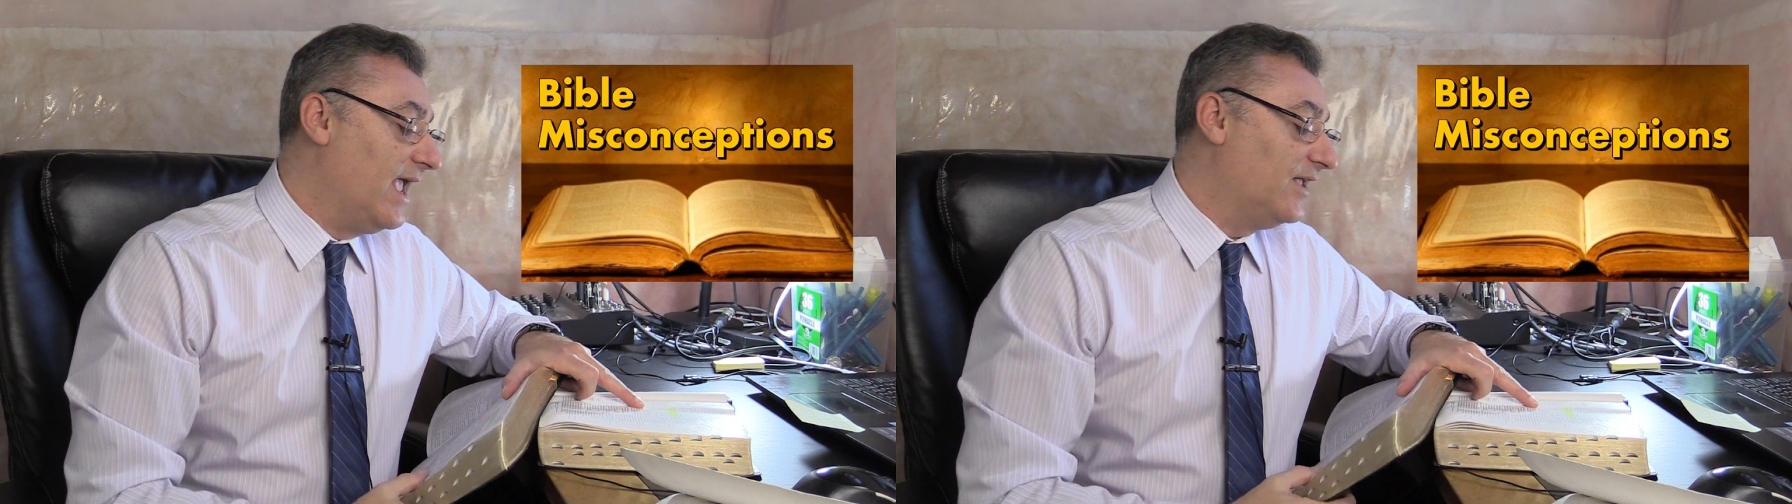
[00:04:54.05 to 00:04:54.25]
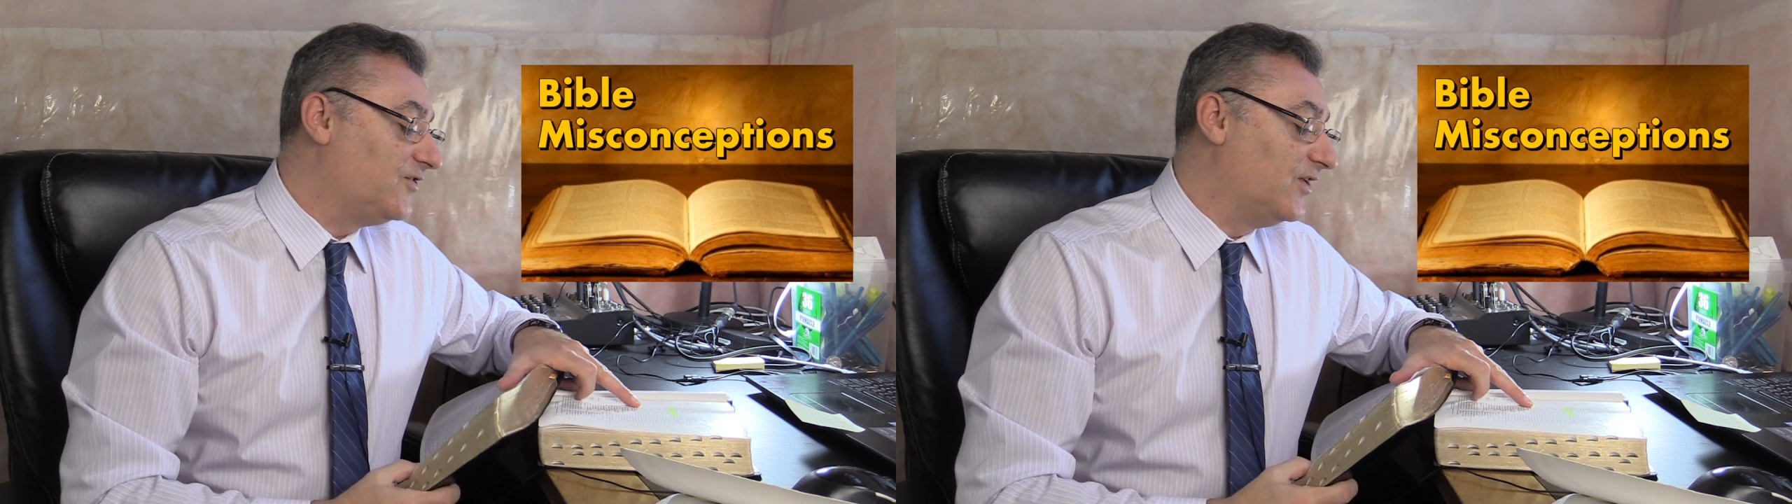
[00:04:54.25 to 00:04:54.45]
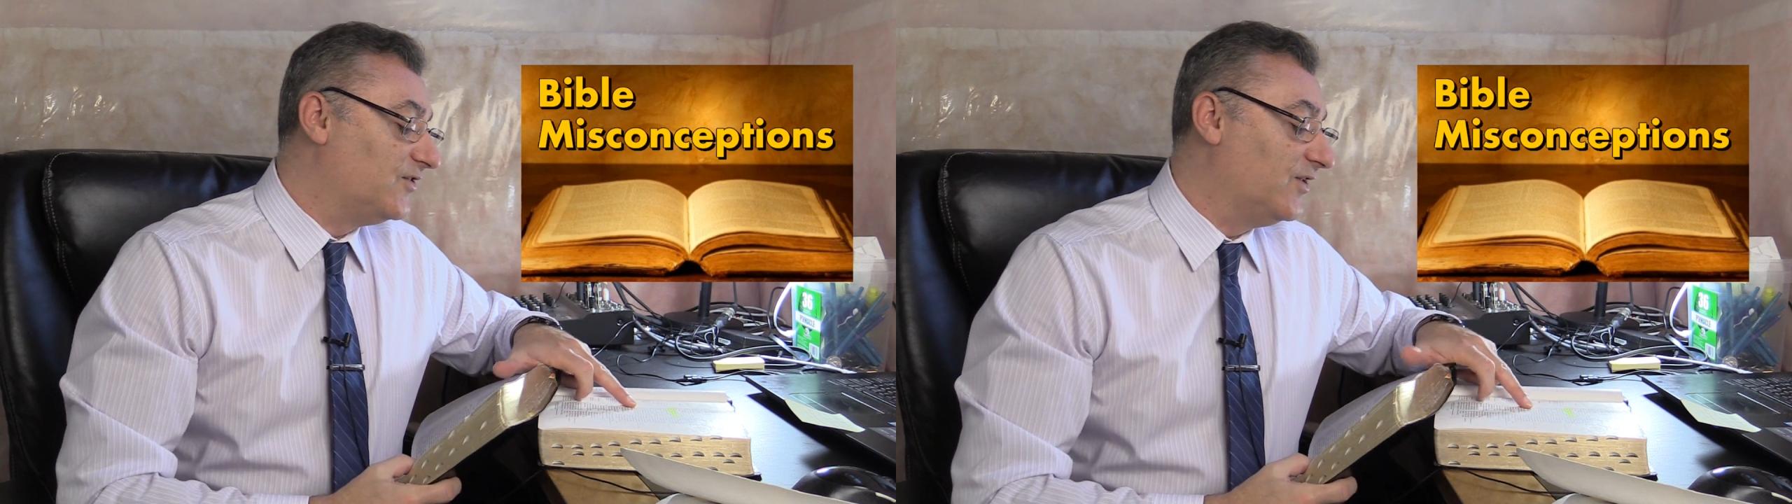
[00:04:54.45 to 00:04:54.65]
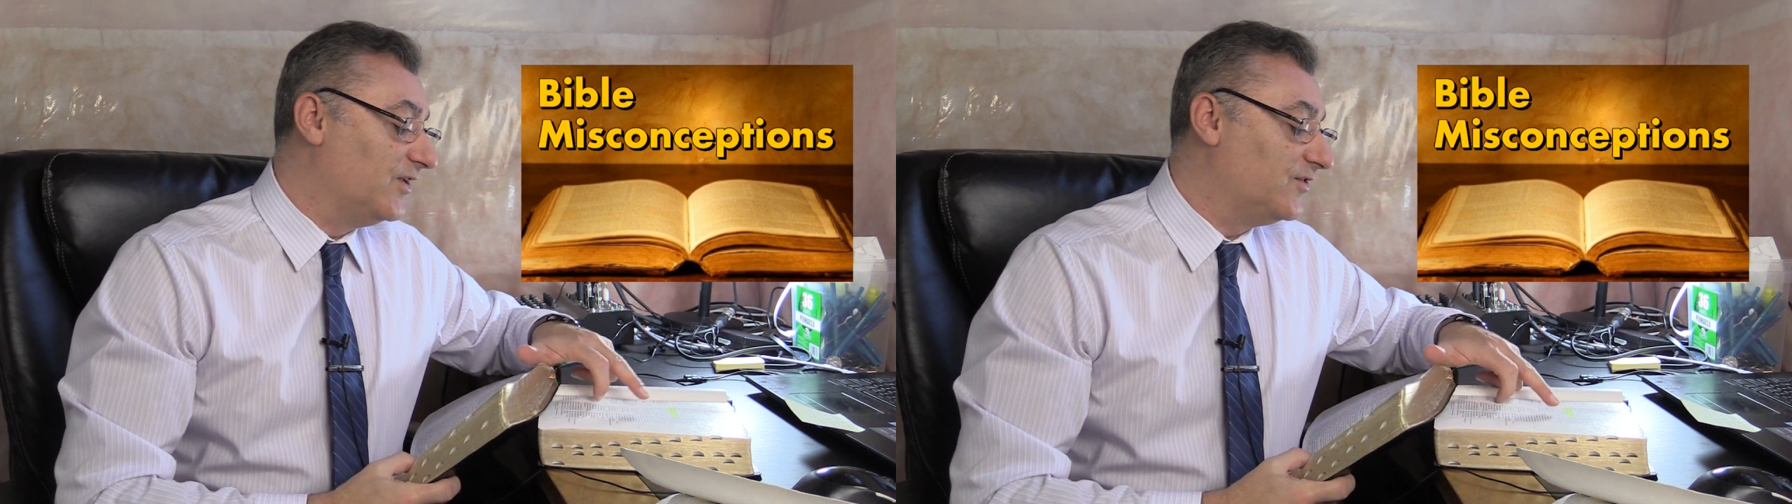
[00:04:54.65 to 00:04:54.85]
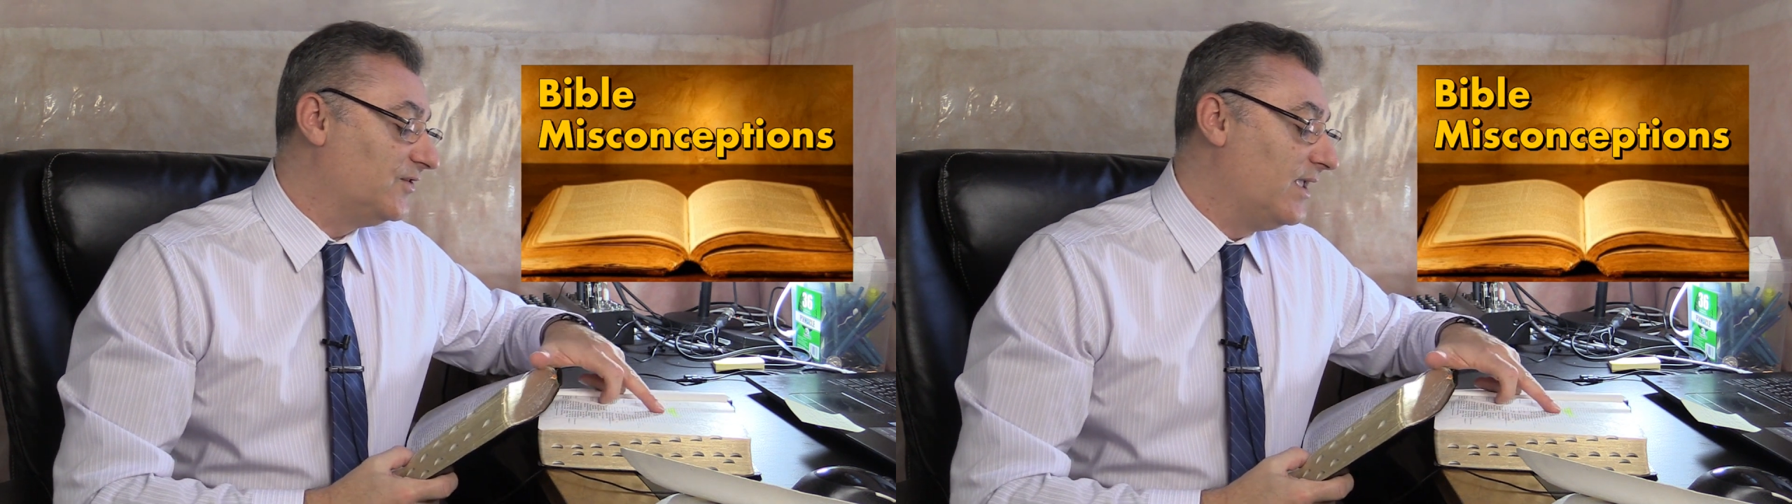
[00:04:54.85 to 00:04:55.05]
It says
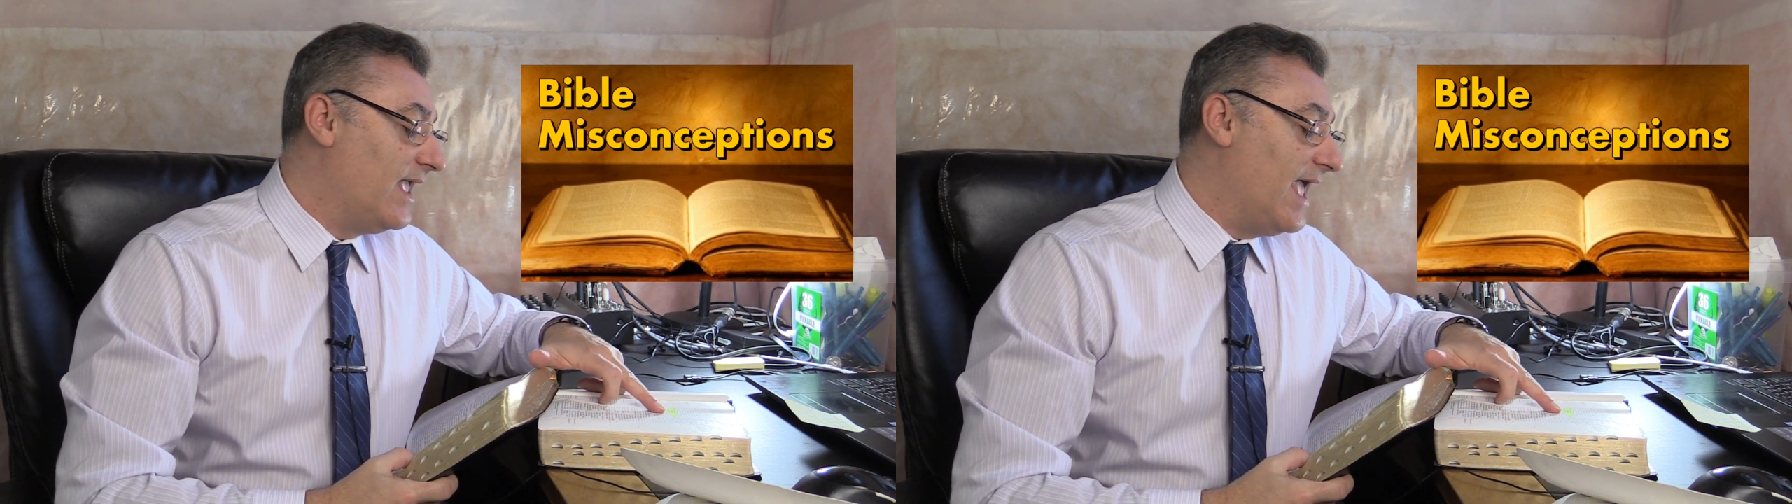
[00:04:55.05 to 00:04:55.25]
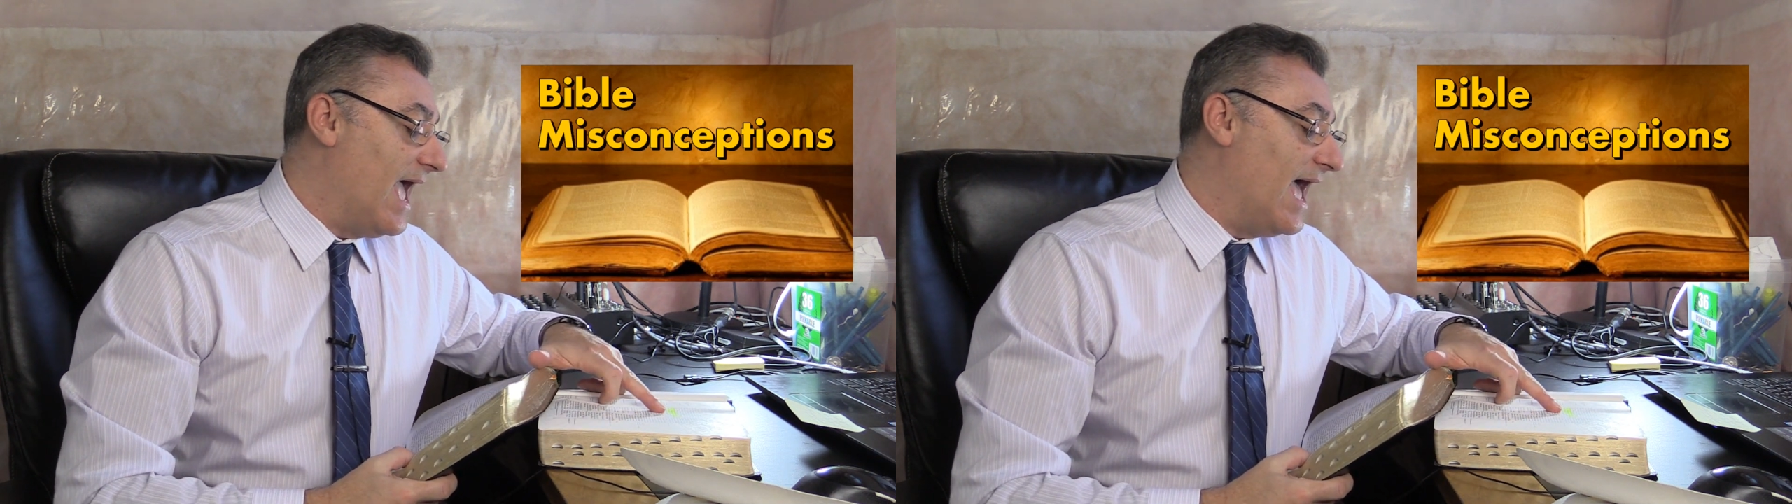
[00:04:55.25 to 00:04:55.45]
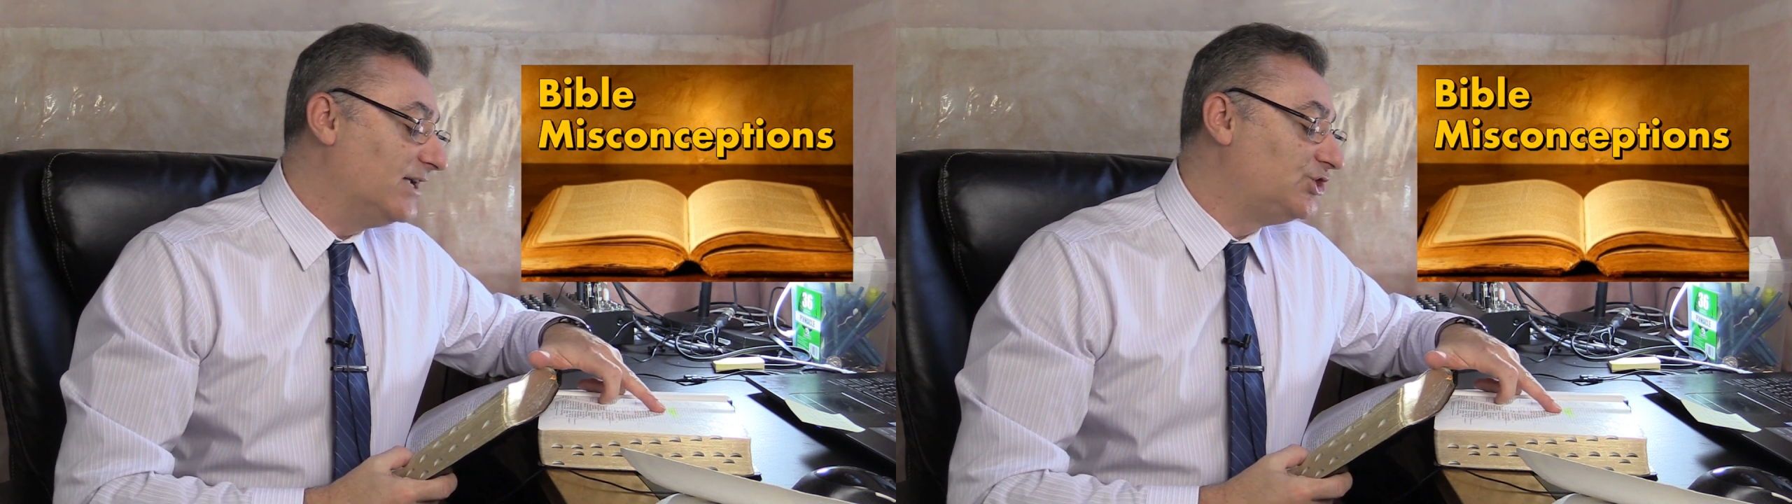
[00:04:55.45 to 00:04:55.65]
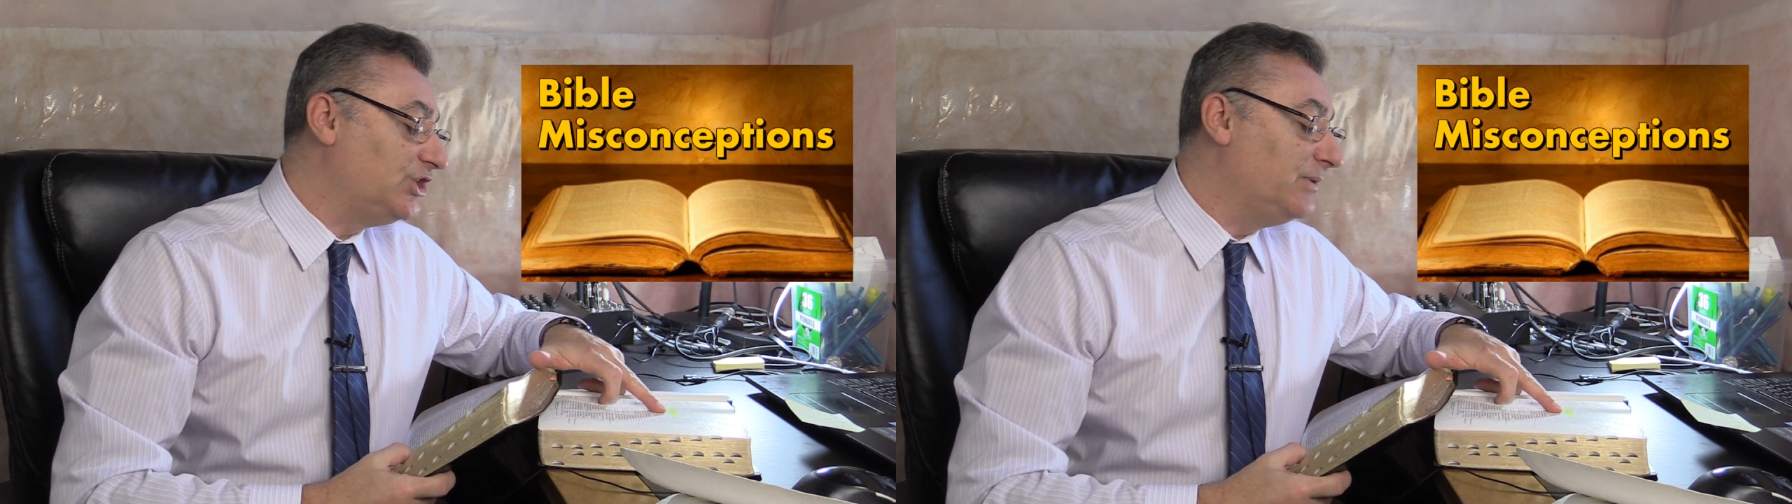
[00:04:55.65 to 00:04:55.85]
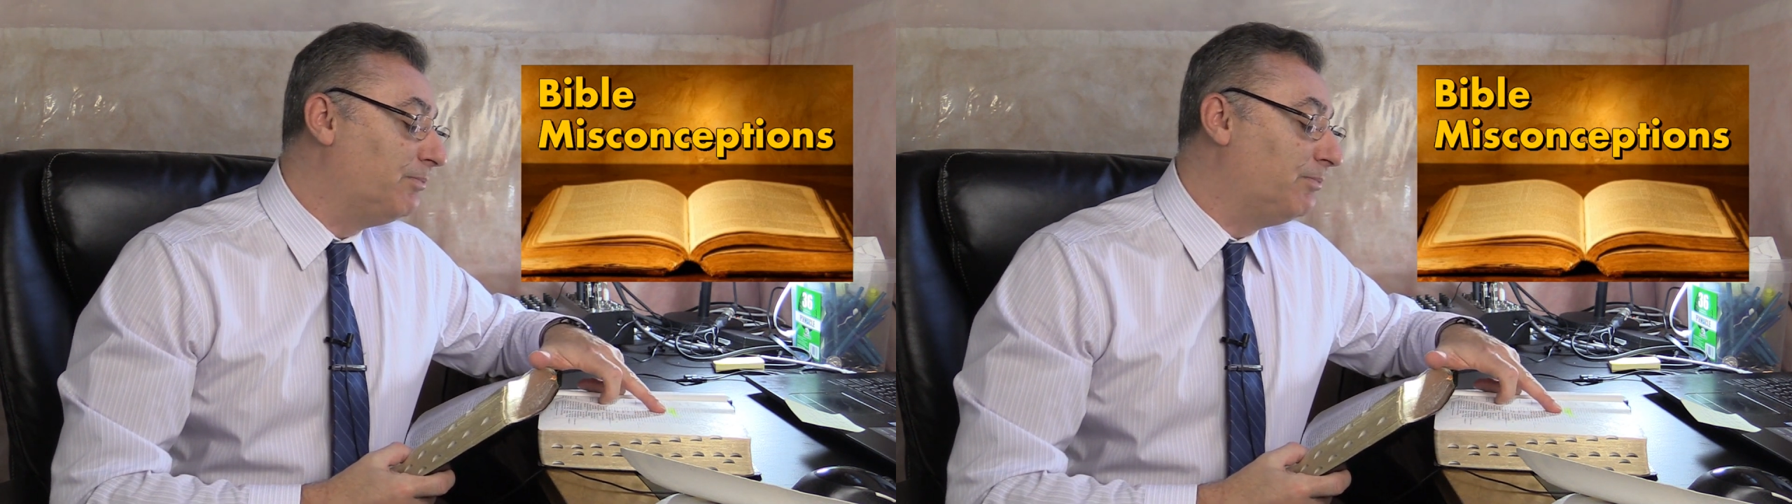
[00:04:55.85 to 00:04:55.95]
this as she